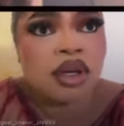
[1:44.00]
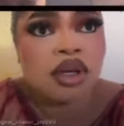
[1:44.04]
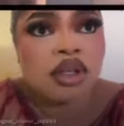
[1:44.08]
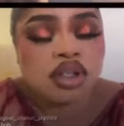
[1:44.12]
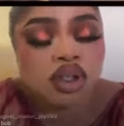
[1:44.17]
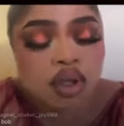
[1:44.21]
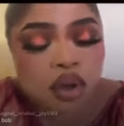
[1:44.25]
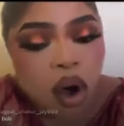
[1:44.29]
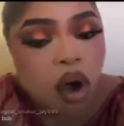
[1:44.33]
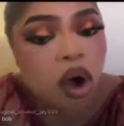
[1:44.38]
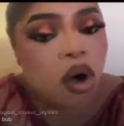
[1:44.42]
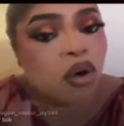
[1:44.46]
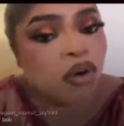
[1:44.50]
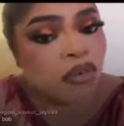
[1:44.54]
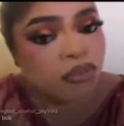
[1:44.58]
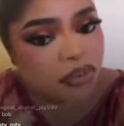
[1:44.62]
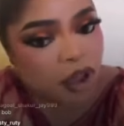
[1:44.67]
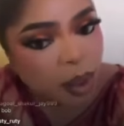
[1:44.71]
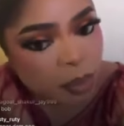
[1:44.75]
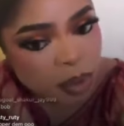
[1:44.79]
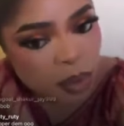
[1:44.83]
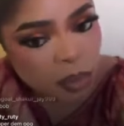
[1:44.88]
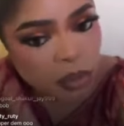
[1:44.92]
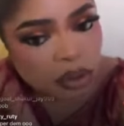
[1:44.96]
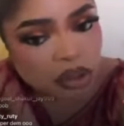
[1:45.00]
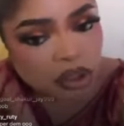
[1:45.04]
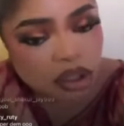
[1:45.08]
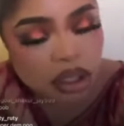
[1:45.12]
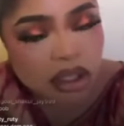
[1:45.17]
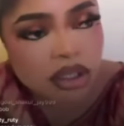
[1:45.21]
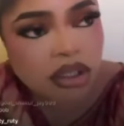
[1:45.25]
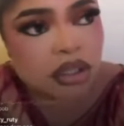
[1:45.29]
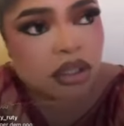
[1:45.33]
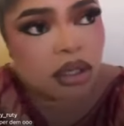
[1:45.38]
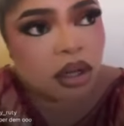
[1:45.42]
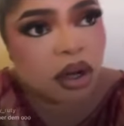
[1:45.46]
So Uncle Femi was
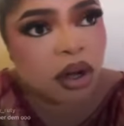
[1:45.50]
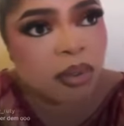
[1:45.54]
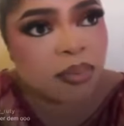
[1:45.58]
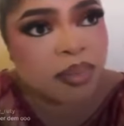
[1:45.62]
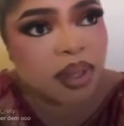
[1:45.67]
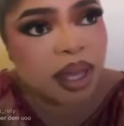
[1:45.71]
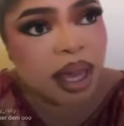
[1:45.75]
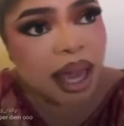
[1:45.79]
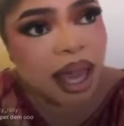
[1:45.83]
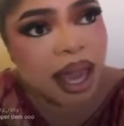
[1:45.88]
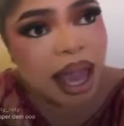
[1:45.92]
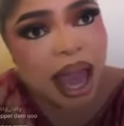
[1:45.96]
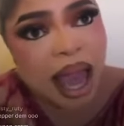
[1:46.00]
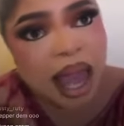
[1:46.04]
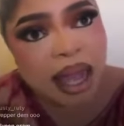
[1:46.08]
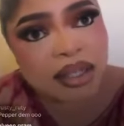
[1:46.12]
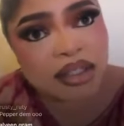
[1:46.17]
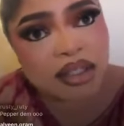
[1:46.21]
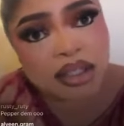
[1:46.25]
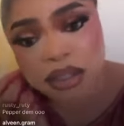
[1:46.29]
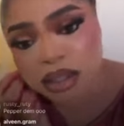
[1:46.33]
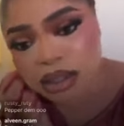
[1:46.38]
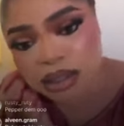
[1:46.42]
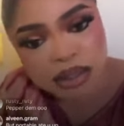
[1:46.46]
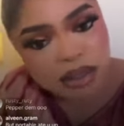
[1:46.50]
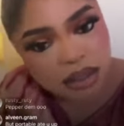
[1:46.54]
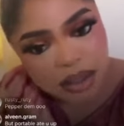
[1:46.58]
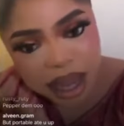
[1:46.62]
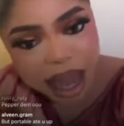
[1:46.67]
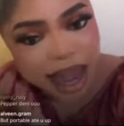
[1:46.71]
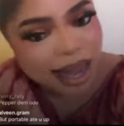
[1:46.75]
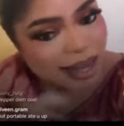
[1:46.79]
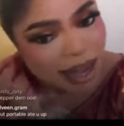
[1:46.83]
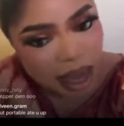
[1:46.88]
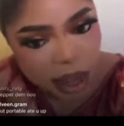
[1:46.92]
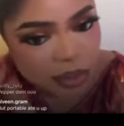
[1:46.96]
just to come there and just
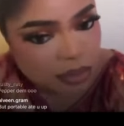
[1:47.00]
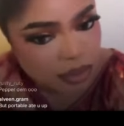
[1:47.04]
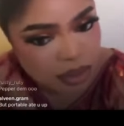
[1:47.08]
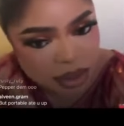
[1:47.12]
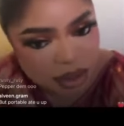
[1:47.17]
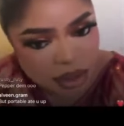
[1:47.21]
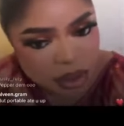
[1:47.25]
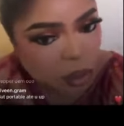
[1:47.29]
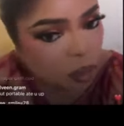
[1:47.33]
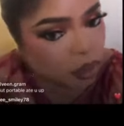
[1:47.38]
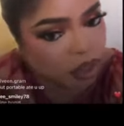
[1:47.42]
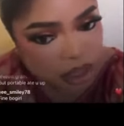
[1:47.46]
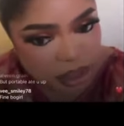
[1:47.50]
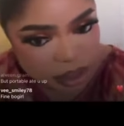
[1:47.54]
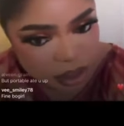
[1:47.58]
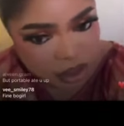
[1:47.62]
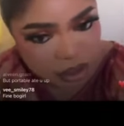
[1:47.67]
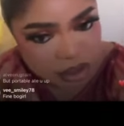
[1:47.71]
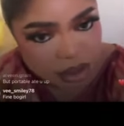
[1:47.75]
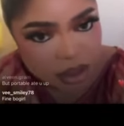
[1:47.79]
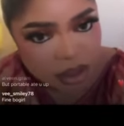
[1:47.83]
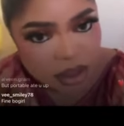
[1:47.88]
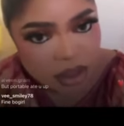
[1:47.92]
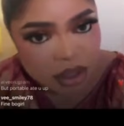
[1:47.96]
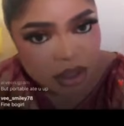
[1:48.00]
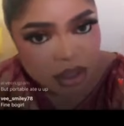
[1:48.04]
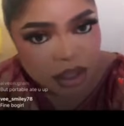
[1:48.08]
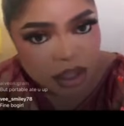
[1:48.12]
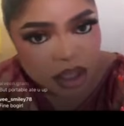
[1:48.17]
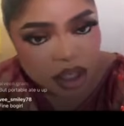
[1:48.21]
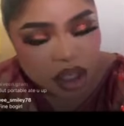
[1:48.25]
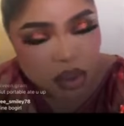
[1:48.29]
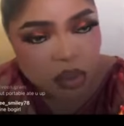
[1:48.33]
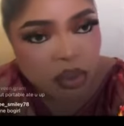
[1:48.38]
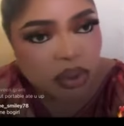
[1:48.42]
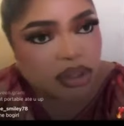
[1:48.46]
announce the winner.
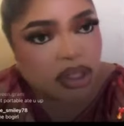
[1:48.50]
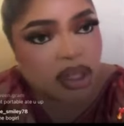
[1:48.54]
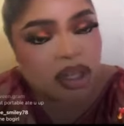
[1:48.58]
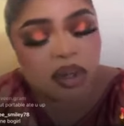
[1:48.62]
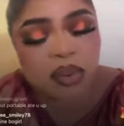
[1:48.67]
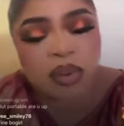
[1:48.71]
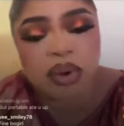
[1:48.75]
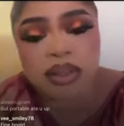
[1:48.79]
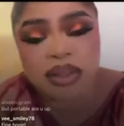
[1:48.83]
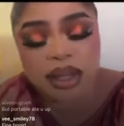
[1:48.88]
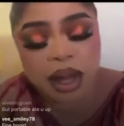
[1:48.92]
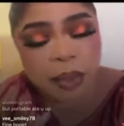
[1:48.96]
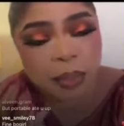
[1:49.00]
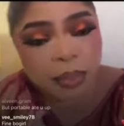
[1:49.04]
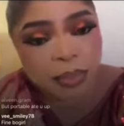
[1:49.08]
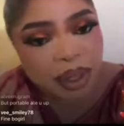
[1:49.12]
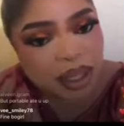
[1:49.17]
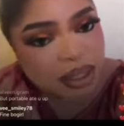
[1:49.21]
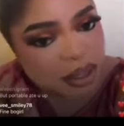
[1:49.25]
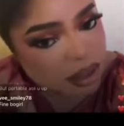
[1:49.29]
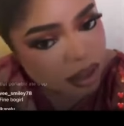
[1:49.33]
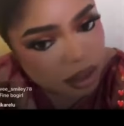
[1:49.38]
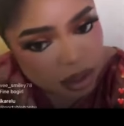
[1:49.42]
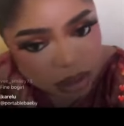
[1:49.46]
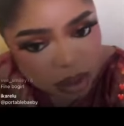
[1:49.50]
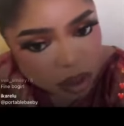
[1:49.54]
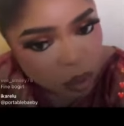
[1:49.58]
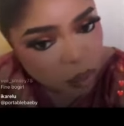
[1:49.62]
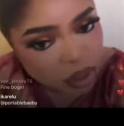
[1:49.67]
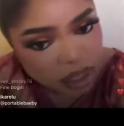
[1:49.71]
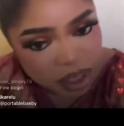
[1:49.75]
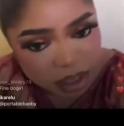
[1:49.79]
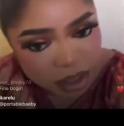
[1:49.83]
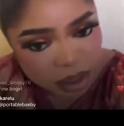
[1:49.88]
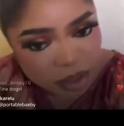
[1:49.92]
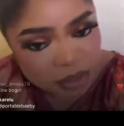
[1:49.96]
He was not the one that picked the
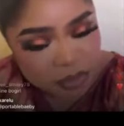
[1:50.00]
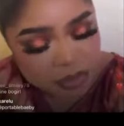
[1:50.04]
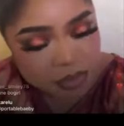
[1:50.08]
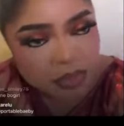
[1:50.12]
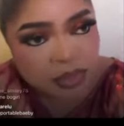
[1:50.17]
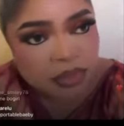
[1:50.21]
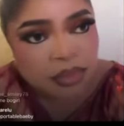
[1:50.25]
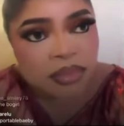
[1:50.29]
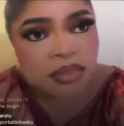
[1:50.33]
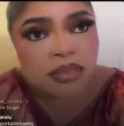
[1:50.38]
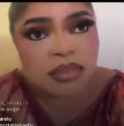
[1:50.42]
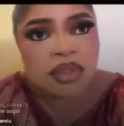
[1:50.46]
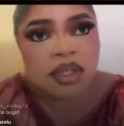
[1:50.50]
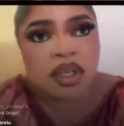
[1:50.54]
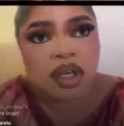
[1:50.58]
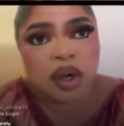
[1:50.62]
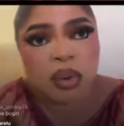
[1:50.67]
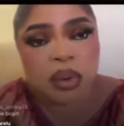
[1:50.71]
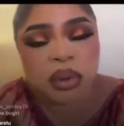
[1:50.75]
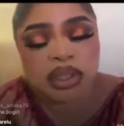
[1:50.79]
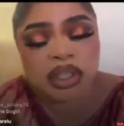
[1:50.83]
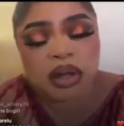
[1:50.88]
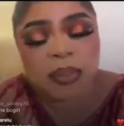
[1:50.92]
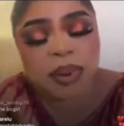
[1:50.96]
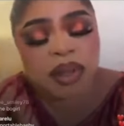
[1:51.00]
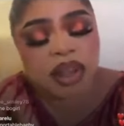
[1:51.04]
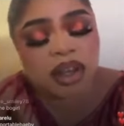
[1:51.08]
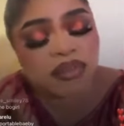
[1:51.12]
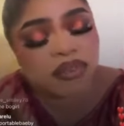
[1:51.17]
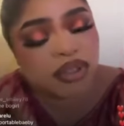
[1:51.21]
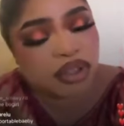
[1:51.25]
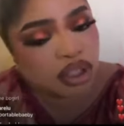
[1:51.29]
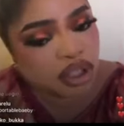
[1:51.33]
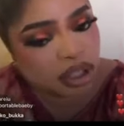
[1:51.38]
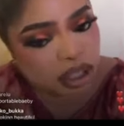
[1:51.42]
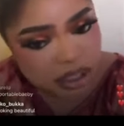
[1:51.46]
winner. It was not part of
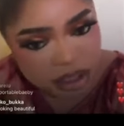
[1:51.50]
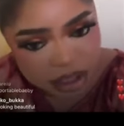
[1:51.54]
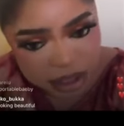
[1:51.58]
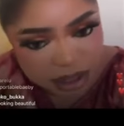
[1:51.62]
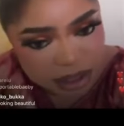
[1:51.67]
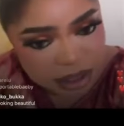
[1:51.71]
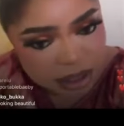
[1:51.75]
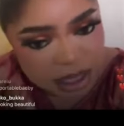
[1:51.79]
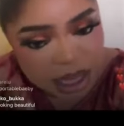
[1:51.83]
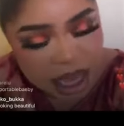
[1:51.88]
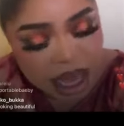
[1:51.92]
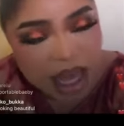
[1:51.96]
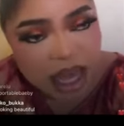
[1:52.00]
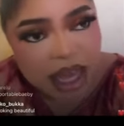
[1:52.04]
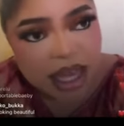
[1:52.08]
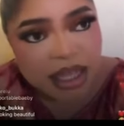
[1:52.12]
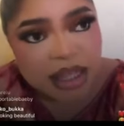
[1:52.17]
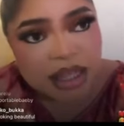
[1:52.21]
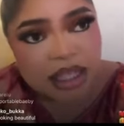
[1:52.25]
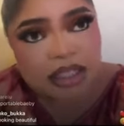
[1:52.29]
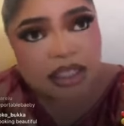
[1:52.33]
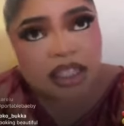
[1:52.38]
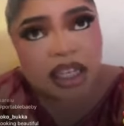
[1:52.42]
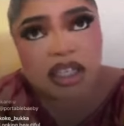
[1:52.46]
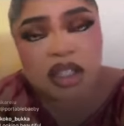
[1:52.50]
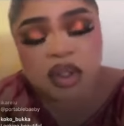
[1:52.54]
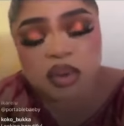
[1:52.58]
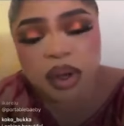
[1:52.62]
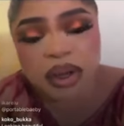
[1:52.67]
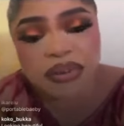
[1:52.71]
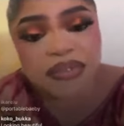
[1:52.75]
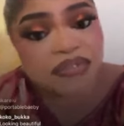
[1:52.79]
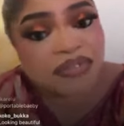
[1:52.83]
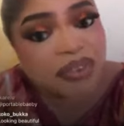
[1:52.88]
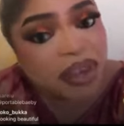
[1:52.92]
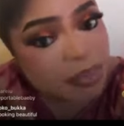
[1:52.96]
the judges. The judges
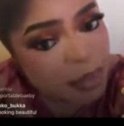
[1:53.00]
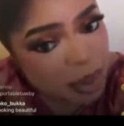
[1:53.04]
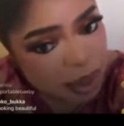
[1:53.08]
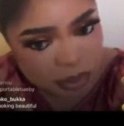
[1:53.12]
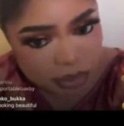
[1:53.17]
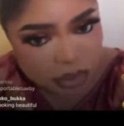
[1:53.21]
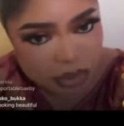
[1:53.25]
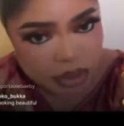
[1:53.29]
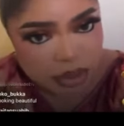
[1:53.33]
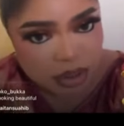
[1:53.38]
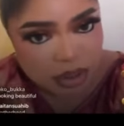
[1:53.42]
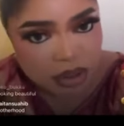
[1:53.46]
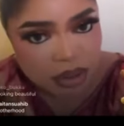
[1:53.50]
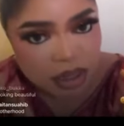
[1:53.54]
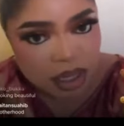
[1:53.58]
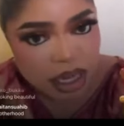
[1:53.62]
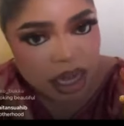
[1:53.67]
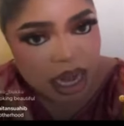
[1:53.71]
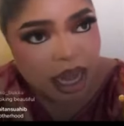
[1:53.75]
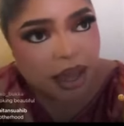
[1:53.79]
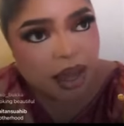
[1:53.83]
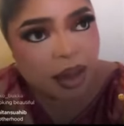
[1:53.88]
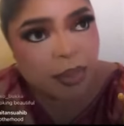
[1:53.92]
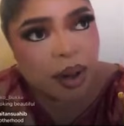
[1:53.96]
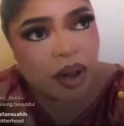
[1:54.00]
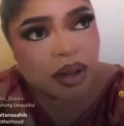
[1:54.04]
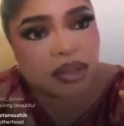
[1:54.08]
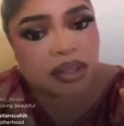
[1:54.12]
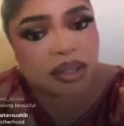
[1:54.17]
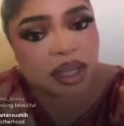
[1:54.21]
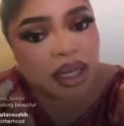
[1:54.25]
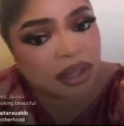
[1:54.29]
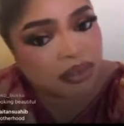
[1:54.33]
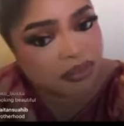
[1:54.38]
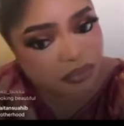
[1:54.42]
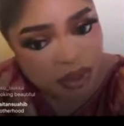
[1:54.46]
were females, like
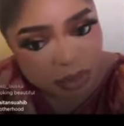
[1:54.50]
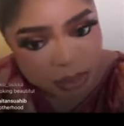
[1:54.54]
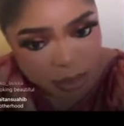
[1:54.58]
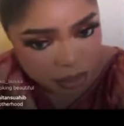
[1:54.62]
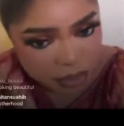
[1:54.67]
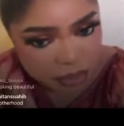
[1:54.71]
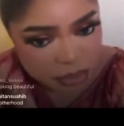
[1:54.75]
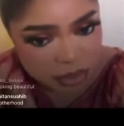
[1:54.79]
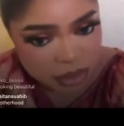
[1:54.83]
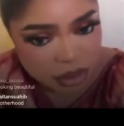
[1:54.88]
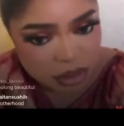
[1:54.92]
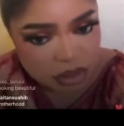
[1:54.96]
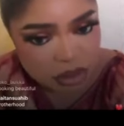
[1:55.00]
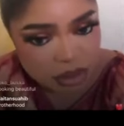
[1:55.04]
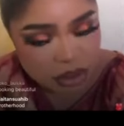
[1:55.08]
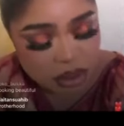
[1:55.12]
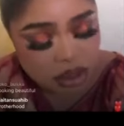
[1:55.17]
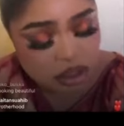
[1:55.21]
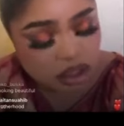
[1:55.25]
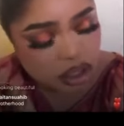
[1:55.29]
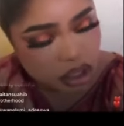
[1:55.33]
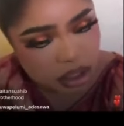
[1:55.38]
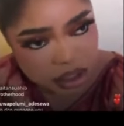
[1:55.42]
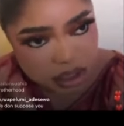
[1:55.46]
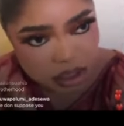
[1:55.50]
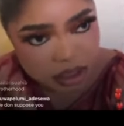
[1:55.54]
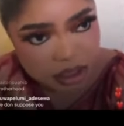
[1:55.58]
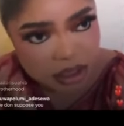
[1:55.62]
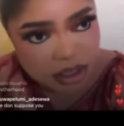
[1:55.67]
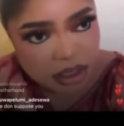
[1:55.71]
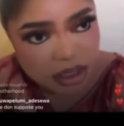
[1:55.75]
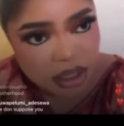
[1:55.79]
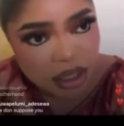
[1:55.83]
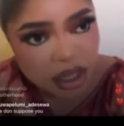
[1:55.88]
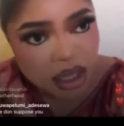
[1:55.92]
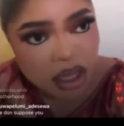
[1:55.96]
about three females, the
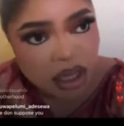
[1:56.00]
judges.